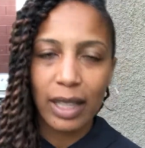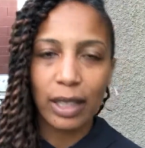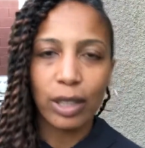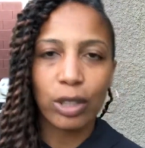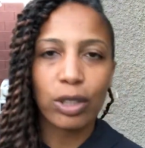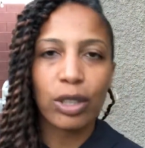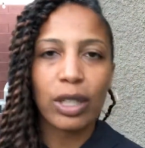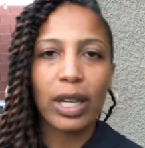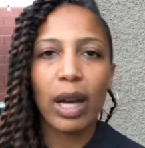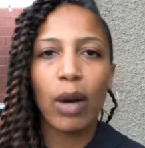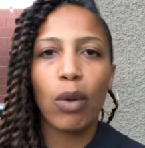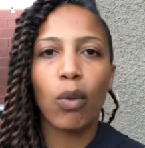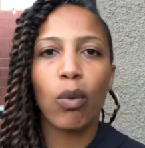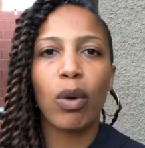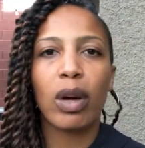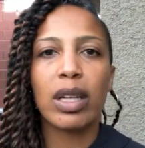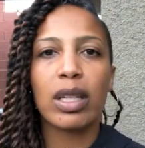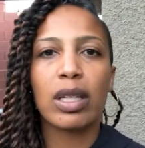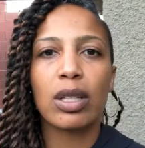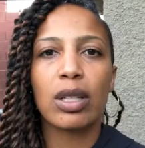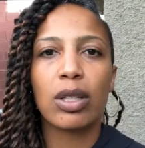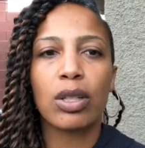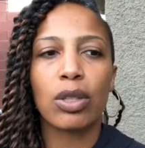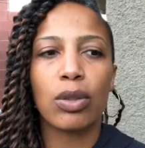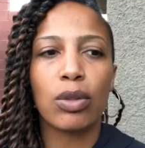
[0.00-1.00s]
look at what
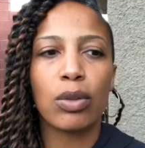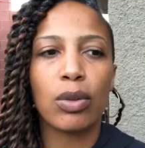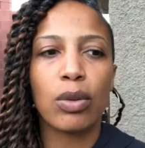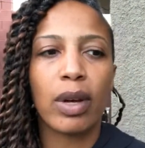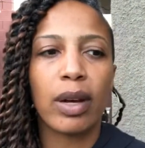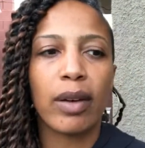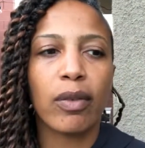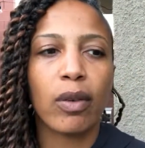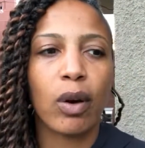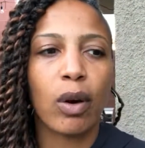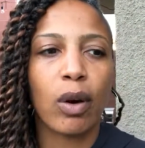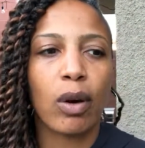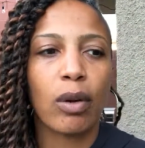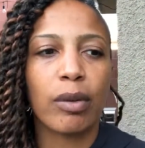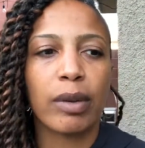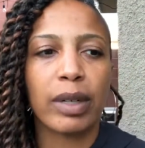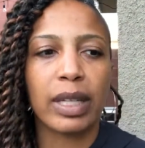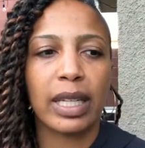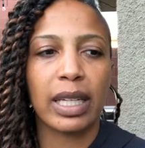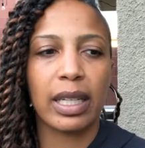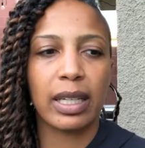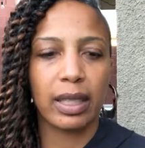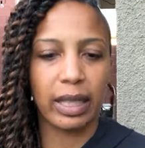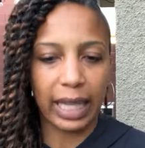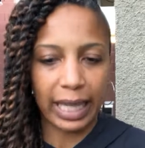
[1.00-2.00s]
you have
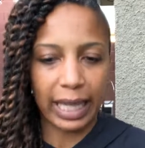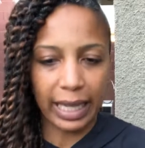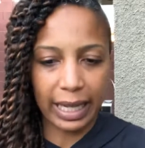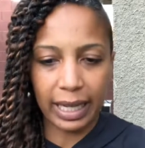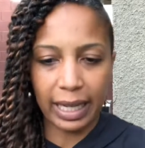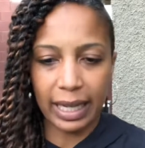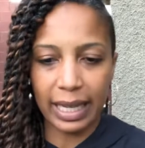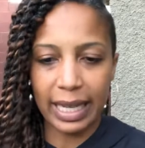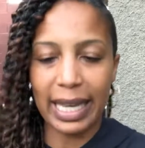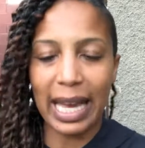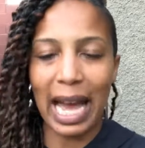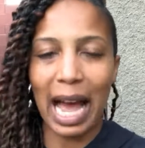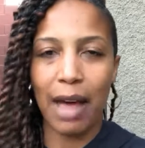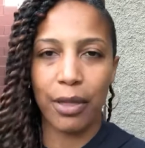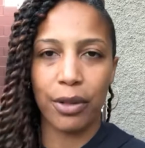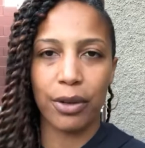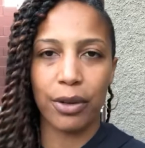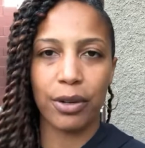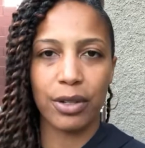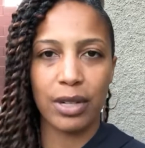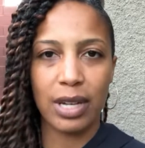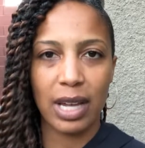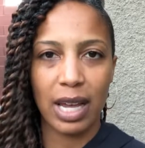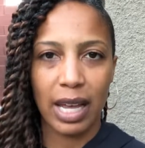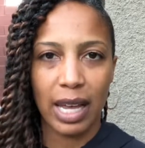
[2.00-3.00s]
already like
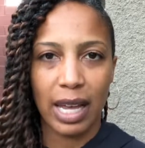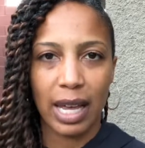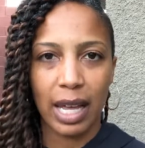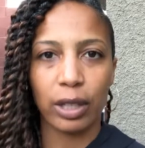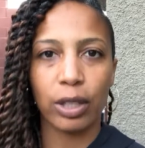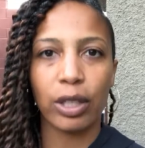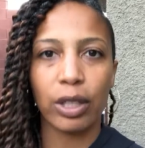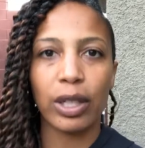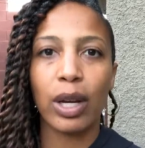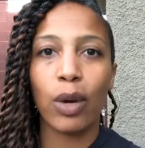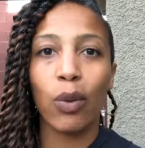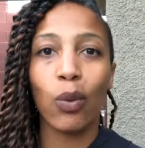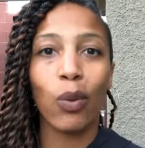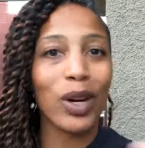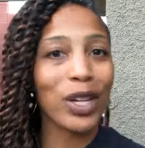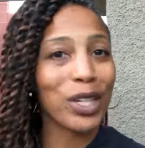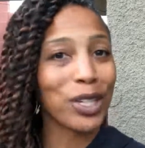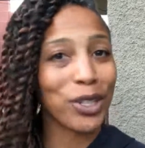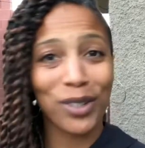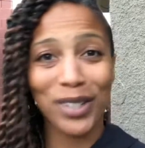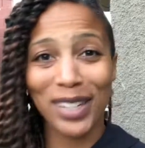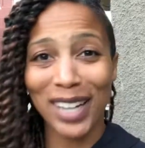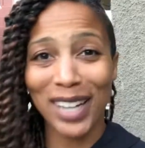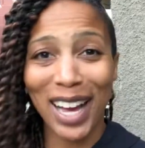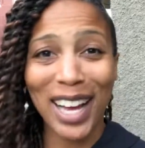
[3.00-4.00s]
gathered, look at what
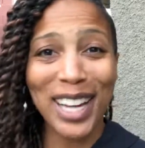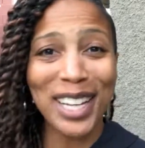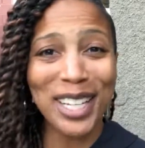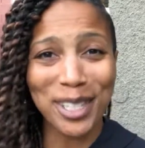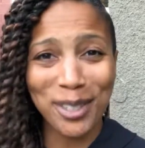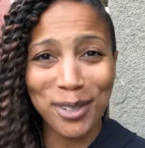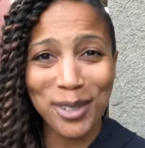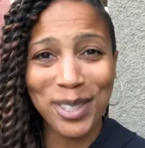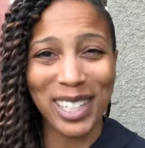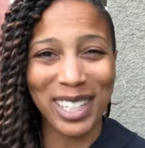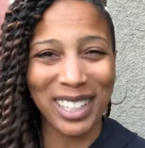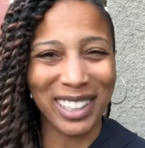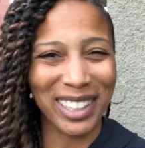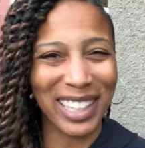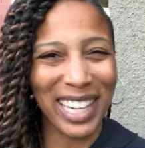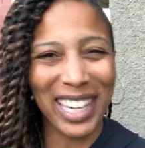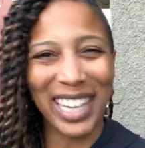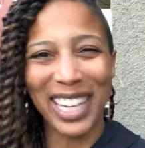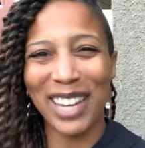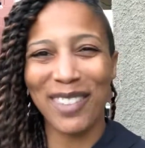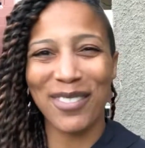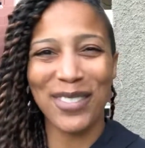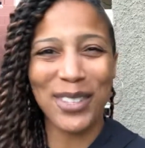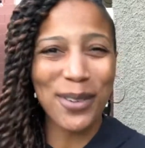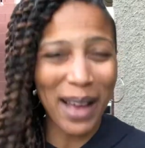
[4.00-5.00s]
you're not using, like
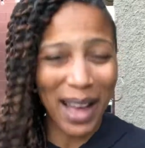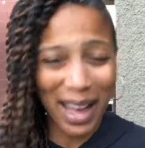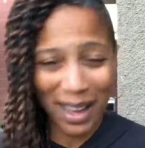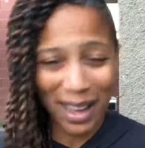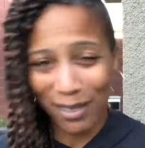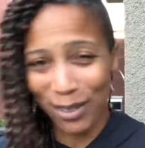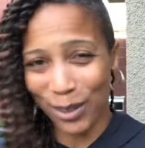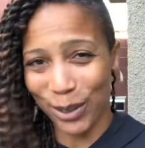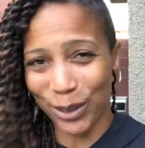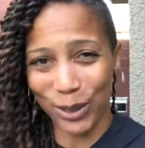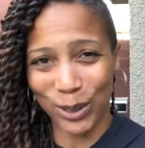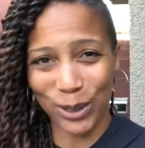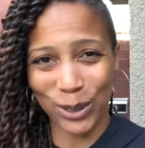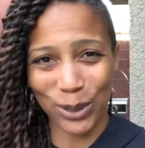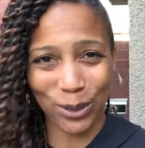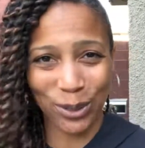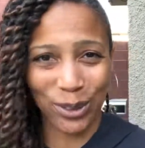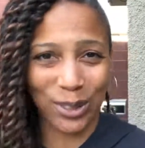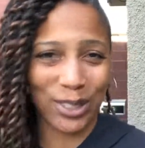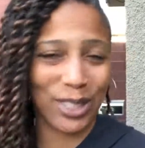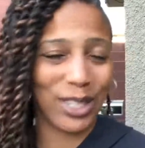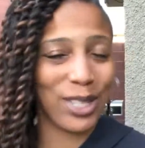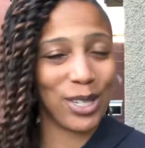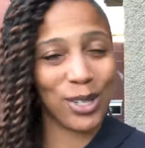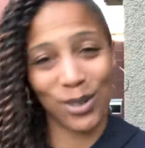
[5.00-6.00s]
if you have all the
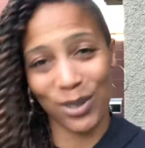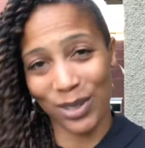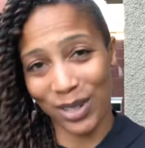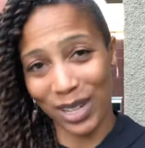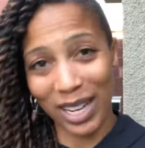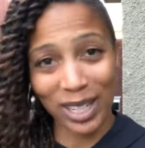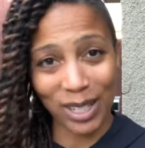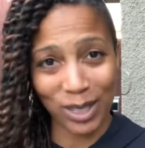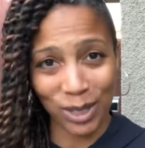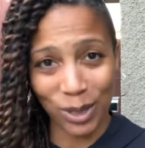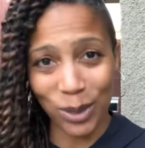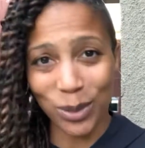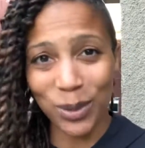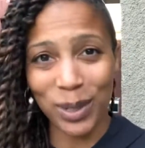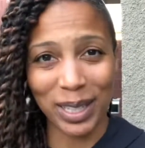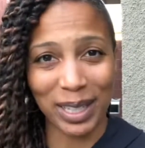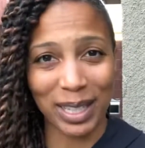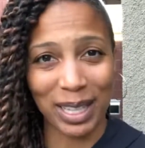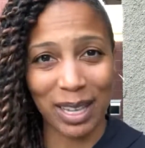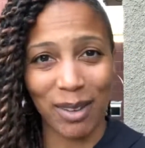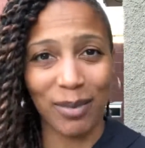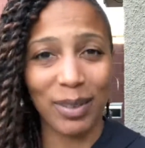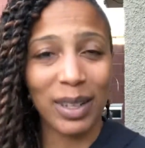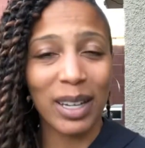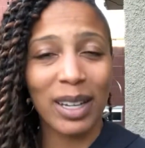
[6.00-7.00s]
tools and you're not doing
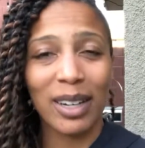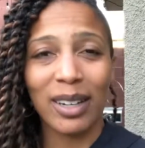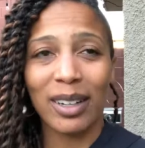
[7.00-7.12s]
them,